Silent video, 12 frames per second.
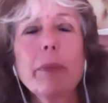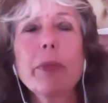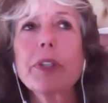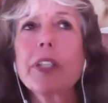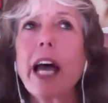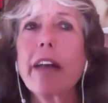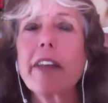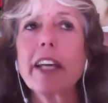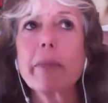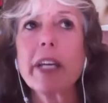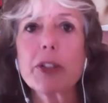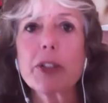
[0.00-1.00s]
well, yeah,
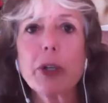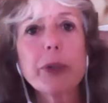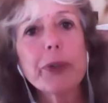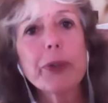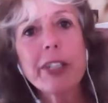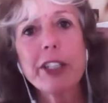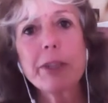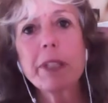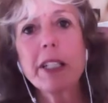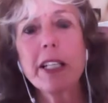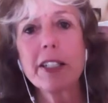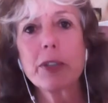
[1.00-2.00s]
that makes total sense,
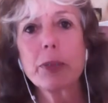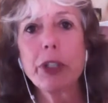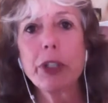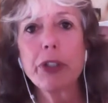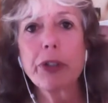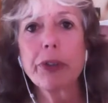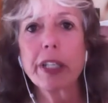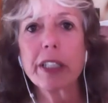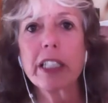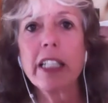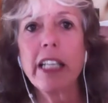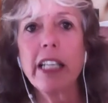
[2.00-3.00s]
because when you're a
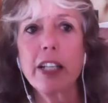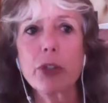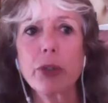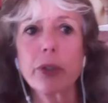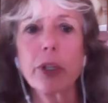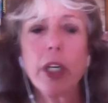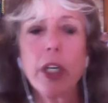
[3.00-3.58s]
teenager,